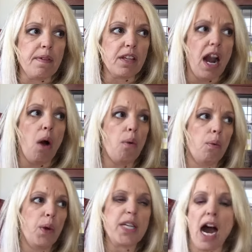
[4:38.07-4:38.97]
you know,
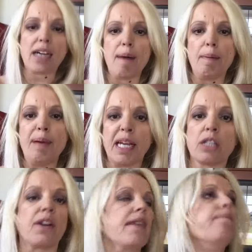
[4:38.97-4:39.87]
we talk about
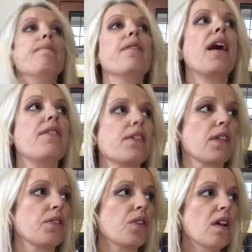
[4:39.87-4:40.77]
bigotry, and
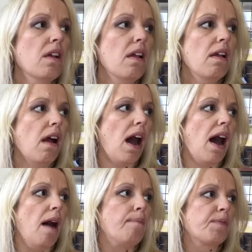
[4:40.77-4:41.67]
this is,
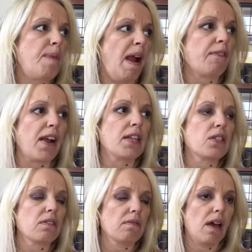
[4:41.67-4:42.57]
uh, to
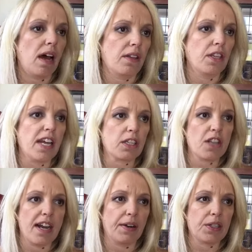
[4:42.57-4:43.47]
paraphrase uh, the
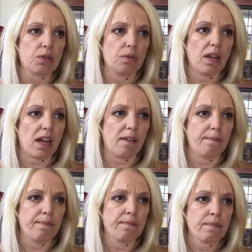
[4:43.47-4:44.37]
dictionary's
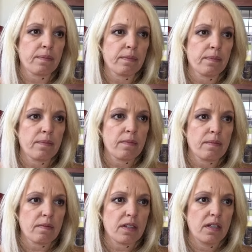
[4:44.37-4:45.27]
um,
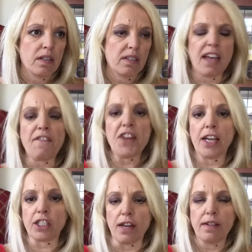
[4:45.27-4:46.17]

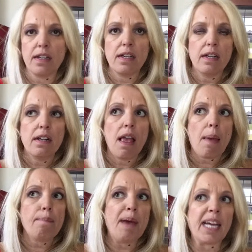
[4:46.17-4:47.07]
definition,
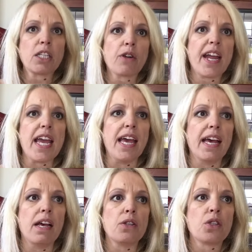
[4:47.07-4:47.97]
bigotry
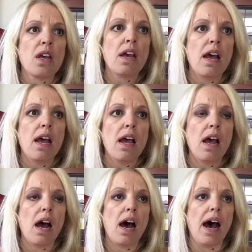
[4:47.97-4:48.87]
is
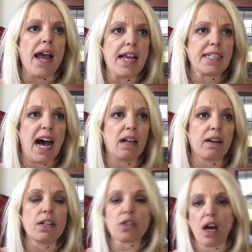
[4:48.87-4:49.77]
uh,
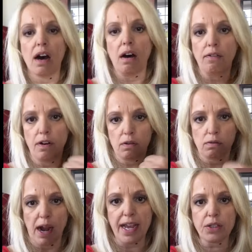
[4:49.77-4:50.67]
intolerance of
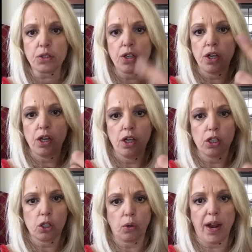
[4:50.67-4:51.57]
race,
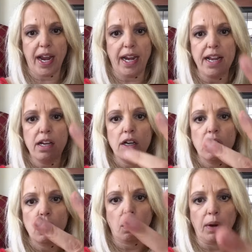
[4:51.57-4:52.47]
creed,
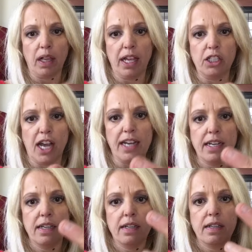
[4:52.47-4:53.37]
religion,